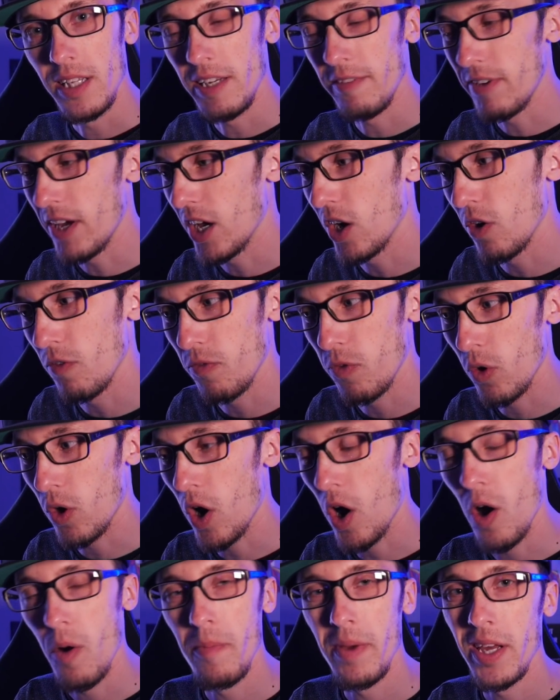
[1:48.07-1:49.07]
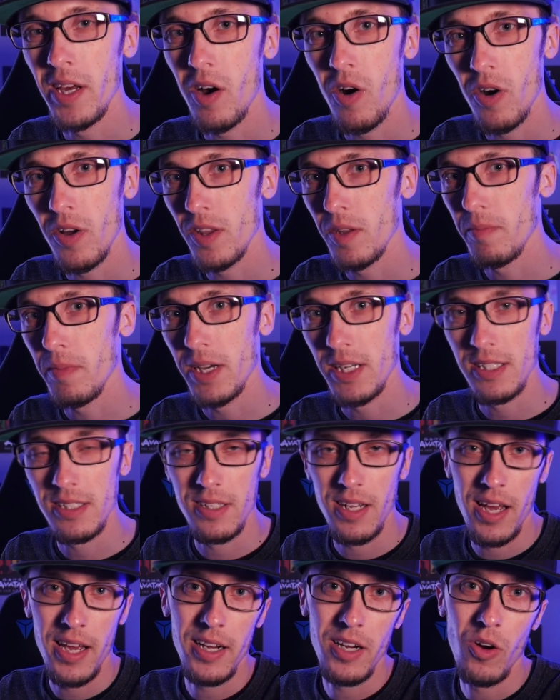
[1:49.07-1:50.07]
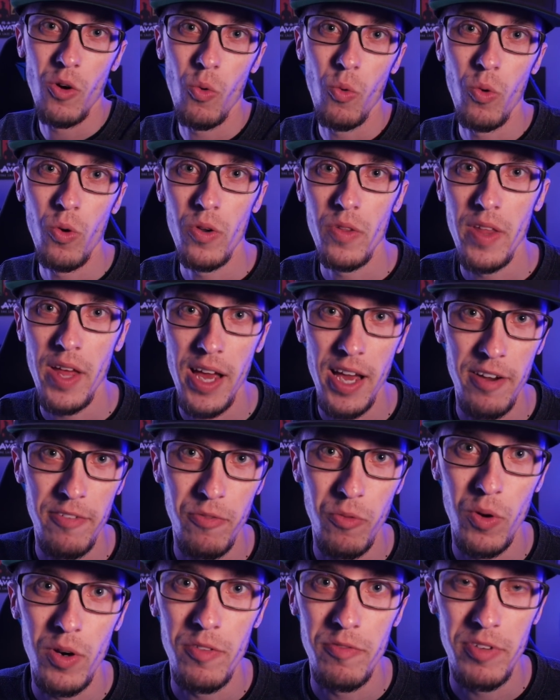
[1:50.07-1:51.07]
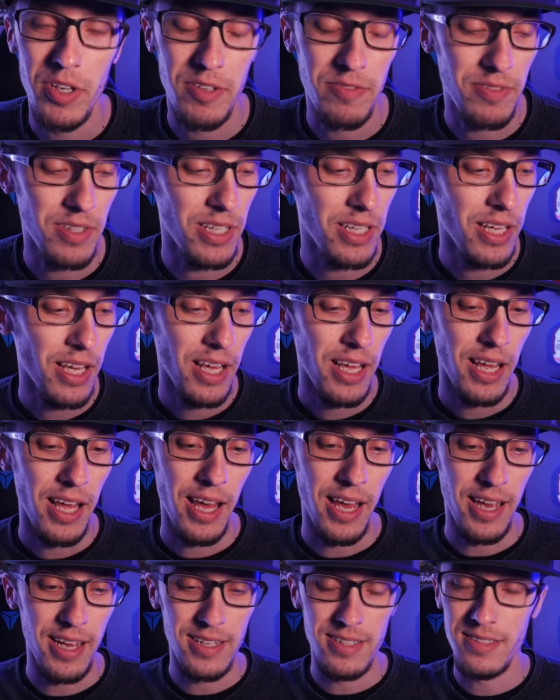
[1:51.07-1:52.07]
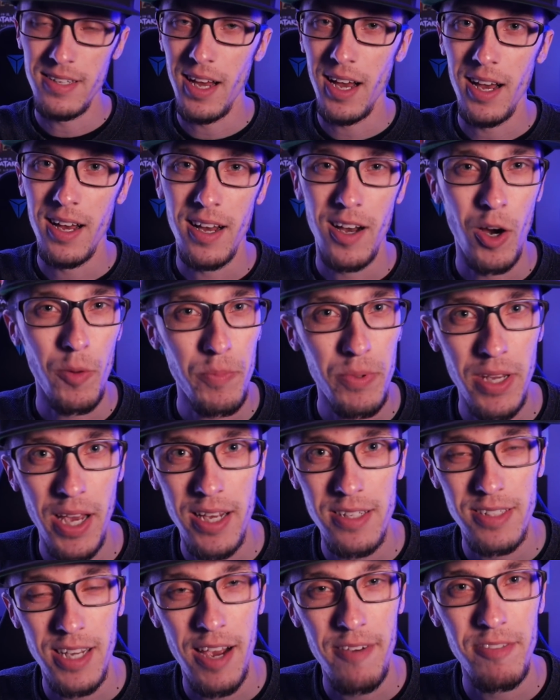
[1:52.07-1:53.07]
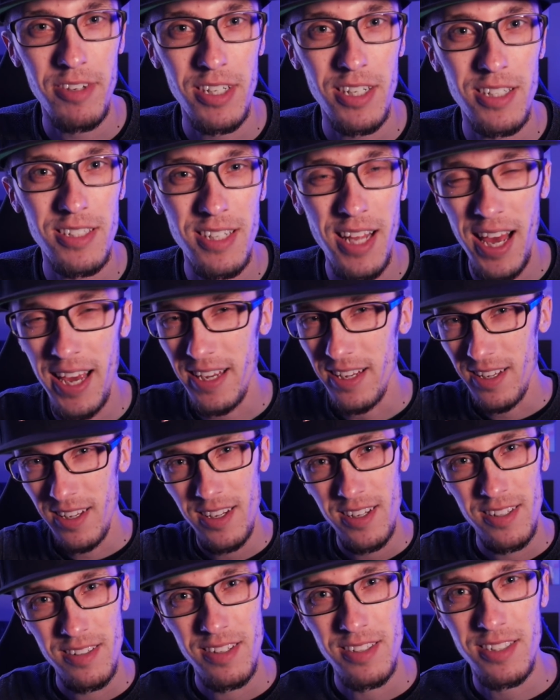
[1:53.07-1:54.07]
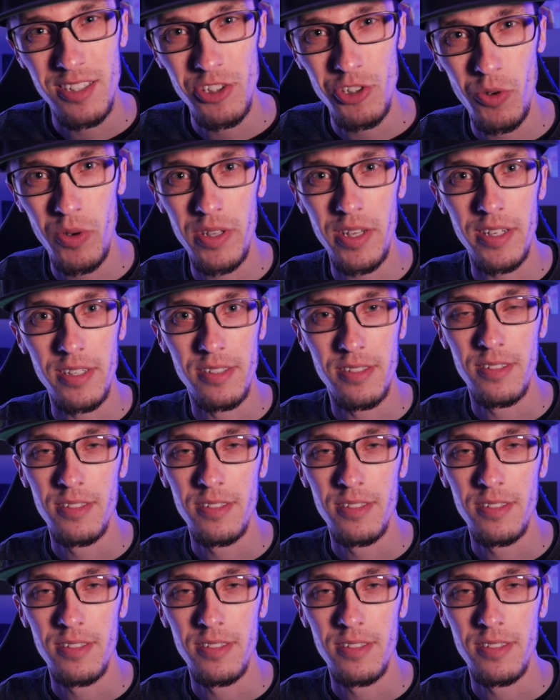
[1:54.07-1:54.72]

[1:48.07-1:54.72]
a helpful comment on the Mustang or the F-150. And hope you guys are having a good day. Let's enjoy this.